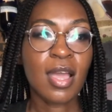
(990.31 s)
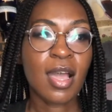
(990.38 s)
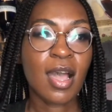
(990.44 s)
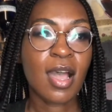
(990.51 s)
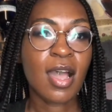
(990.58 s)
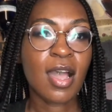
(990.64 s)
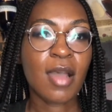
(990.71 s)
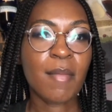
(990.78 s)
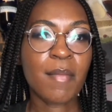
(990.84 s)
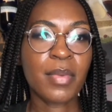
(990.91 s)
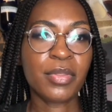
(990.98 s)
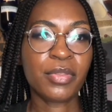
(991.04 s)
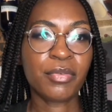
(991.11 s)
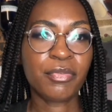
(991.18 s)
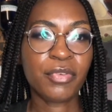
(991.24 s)

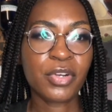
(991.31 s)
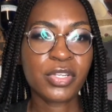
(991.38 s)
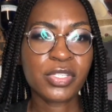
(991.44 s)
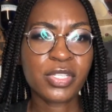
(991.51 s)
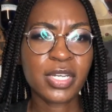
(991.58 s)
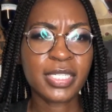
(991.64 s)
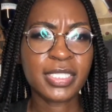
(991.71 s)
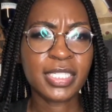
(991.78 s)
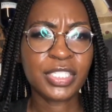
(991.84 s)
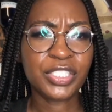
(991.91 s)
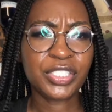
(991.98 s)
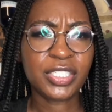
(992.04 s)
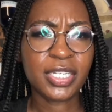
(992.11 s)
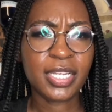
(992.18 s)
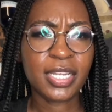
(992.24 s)
The first
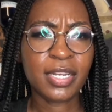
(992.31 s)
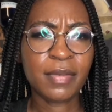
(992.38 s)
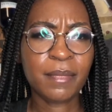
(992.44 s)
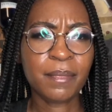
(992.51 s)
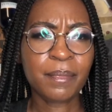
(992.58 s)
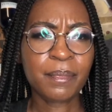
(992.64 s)
audition,